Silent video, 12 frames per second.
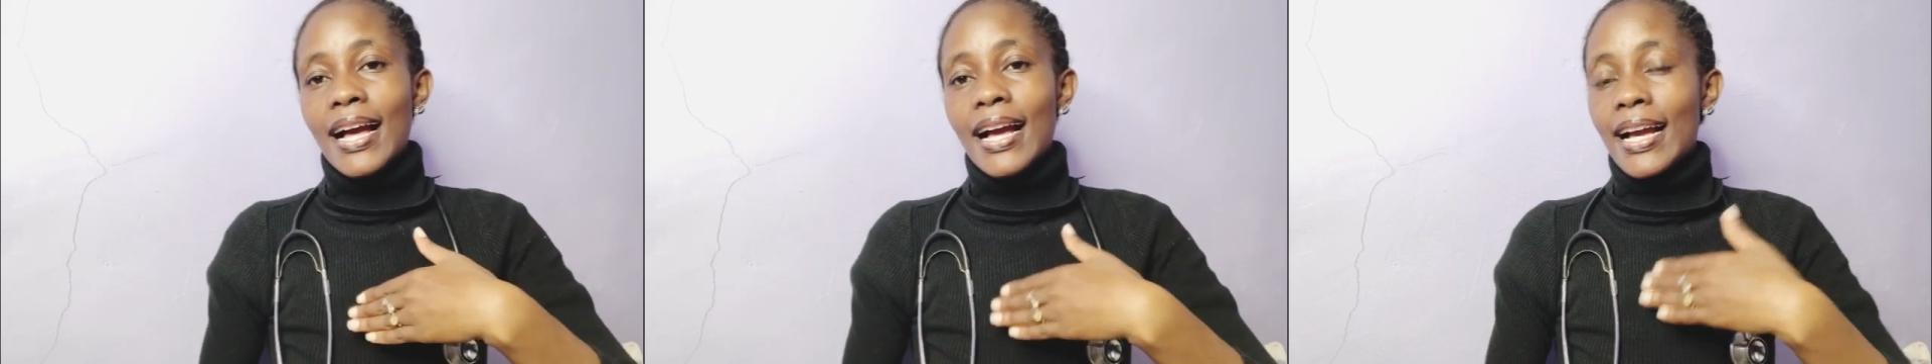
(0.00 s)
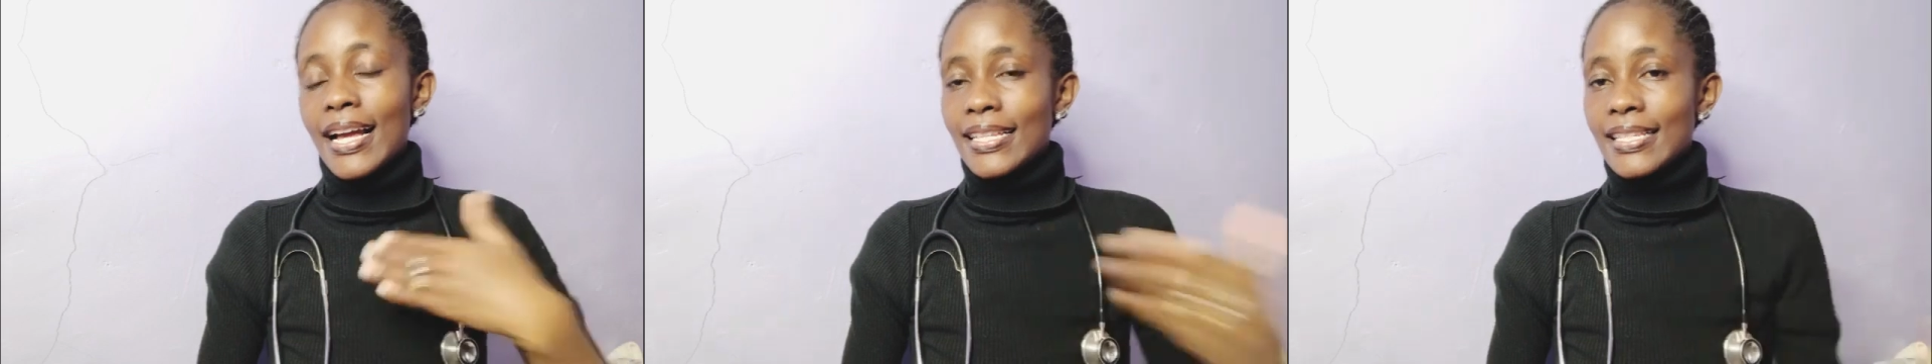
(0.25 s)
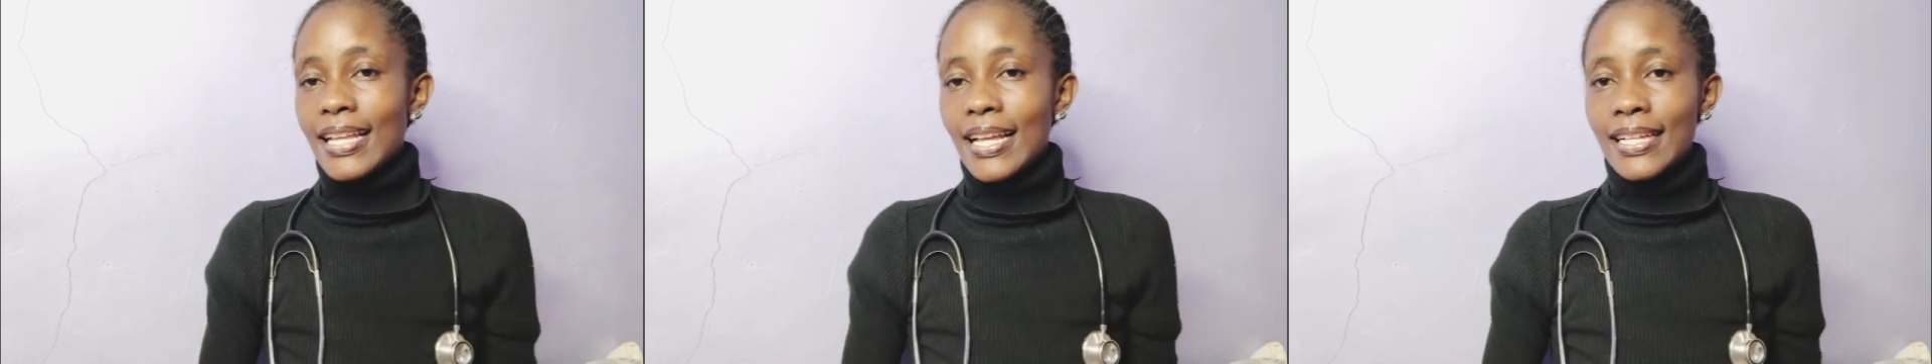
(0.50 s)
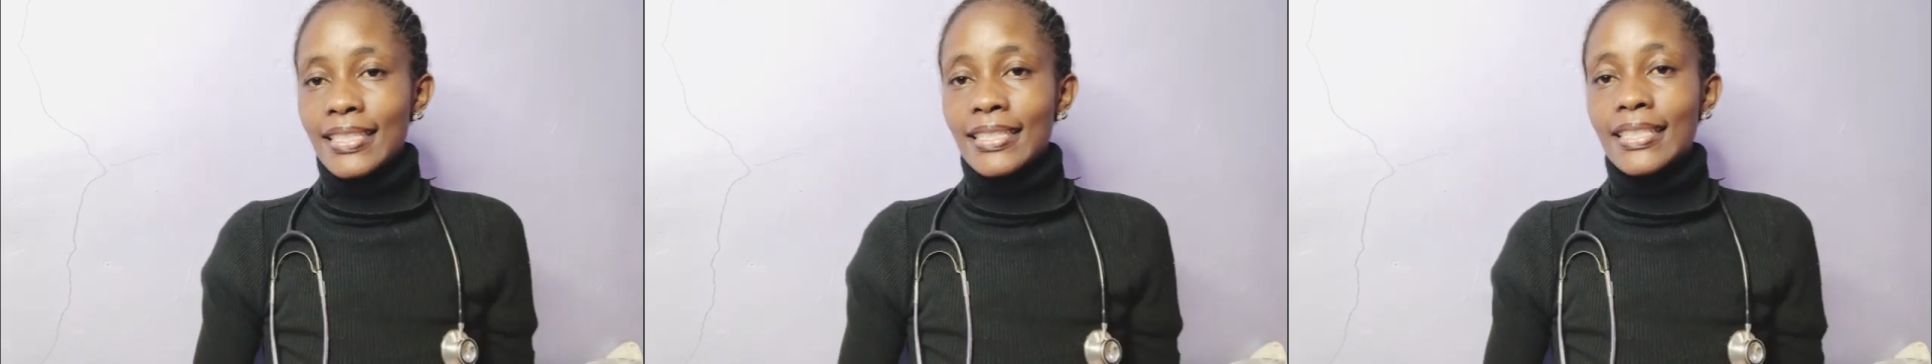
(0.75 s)

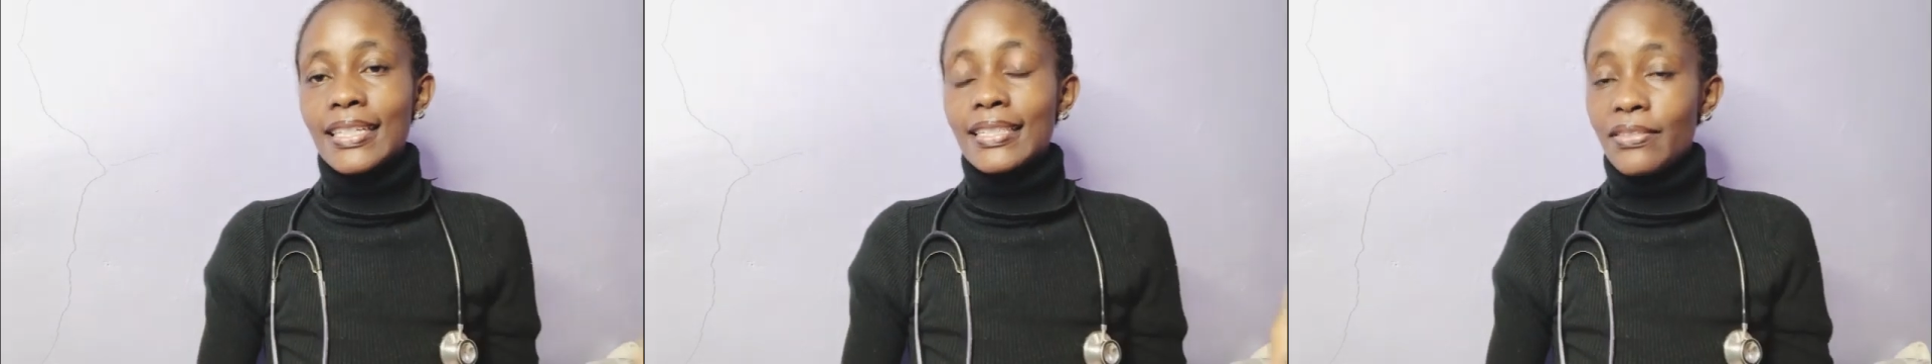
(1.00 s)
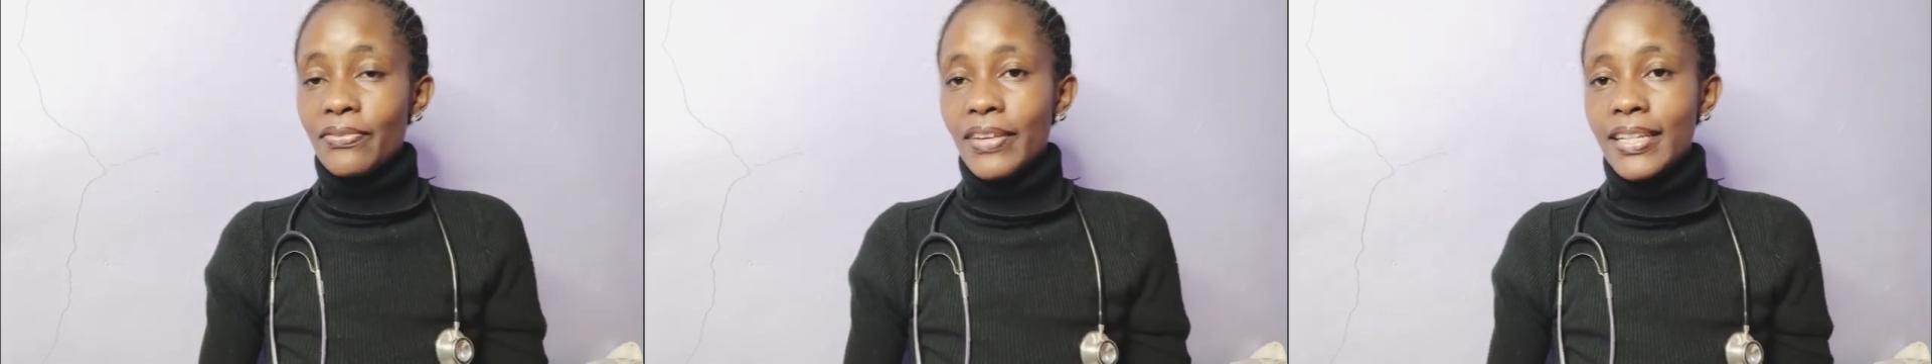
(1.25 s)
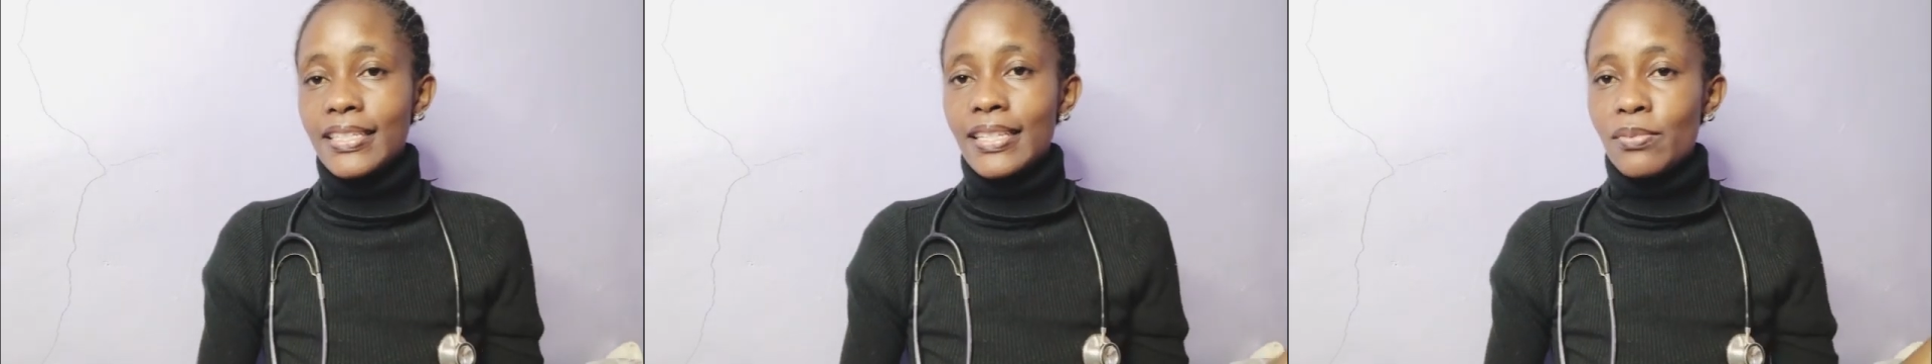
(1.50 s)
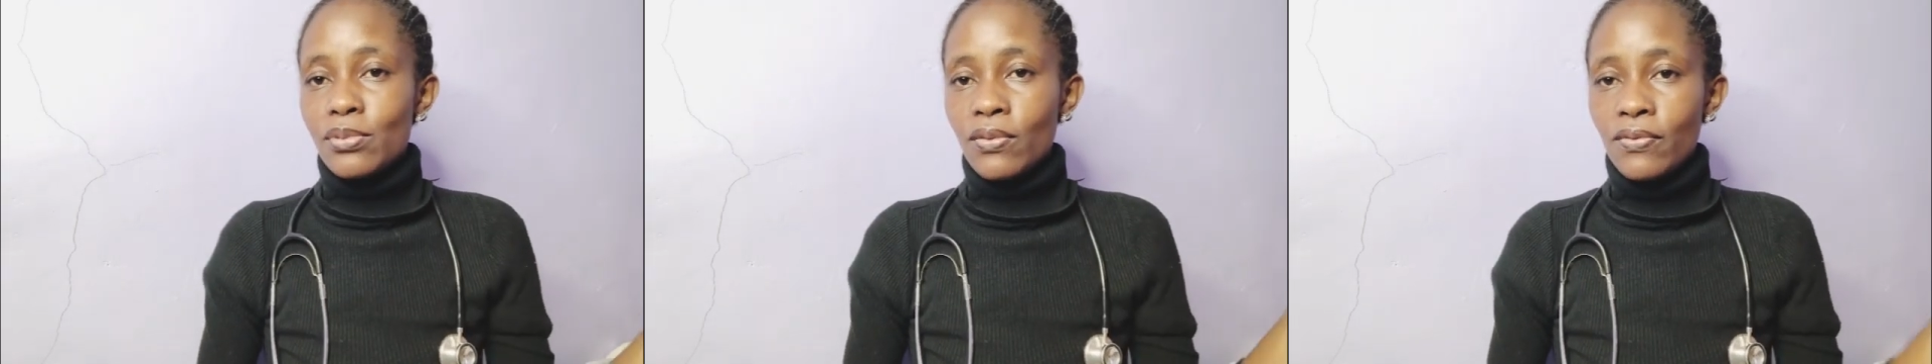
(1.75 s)
cancer, different
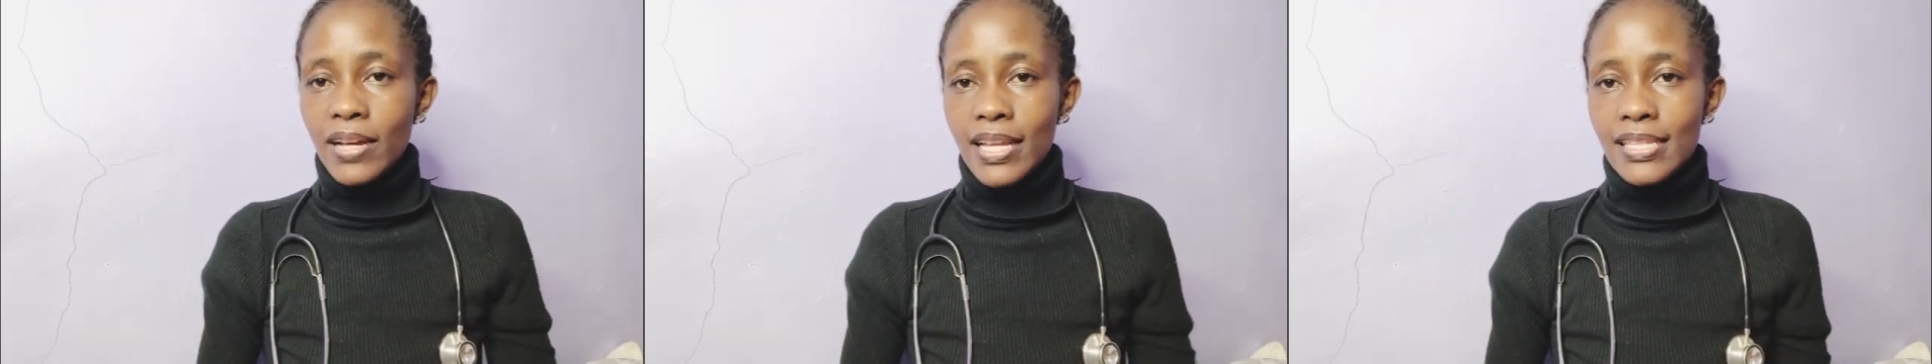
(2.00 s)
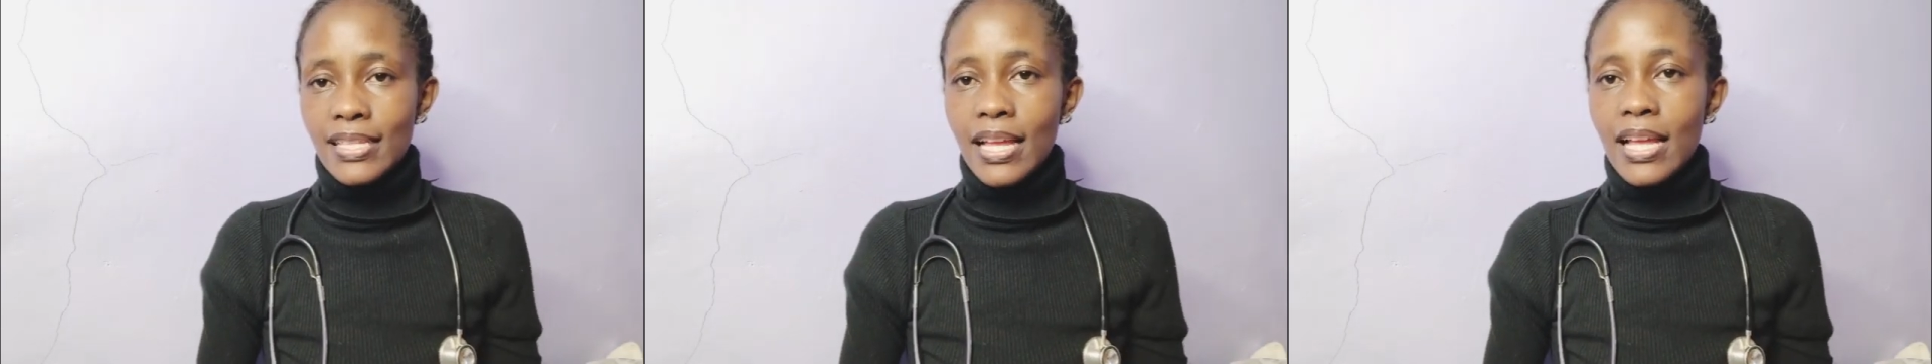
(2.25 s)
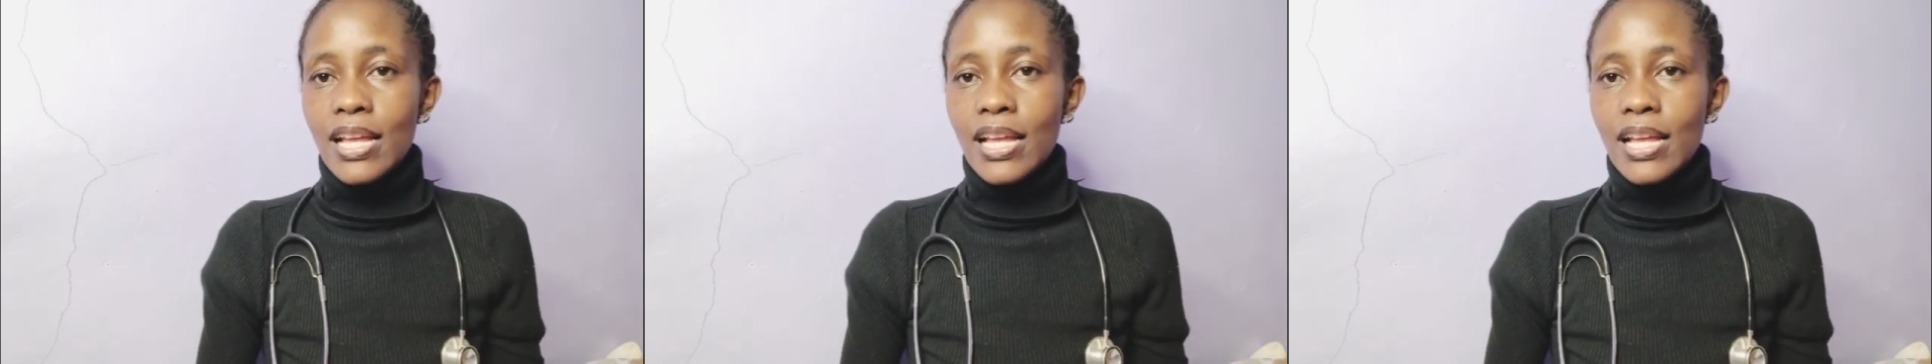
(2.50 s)
types of cancer.